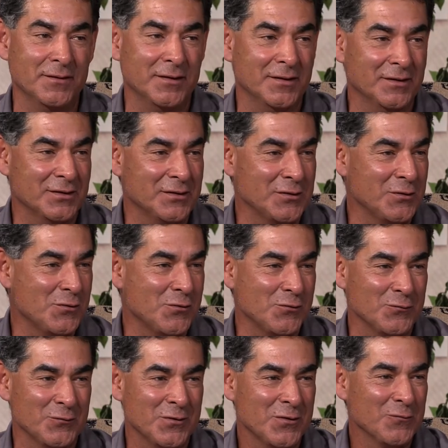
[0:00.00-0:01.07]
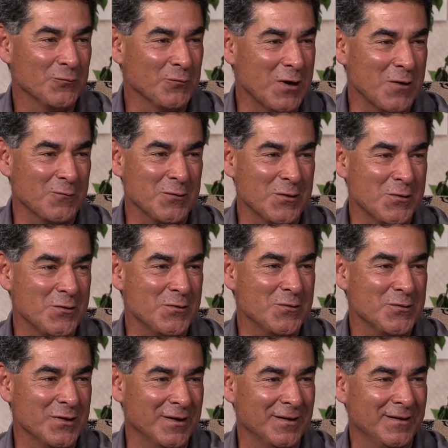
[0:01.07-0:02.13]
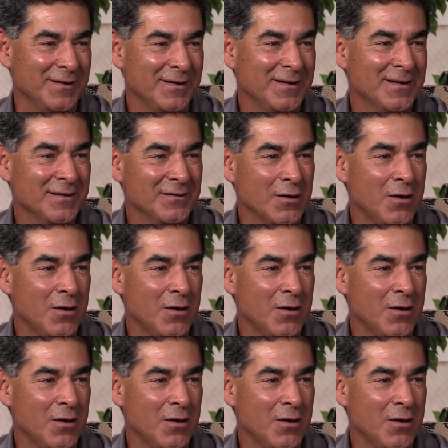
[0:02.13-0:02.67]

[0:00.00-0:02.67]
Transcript: the good old railroad and the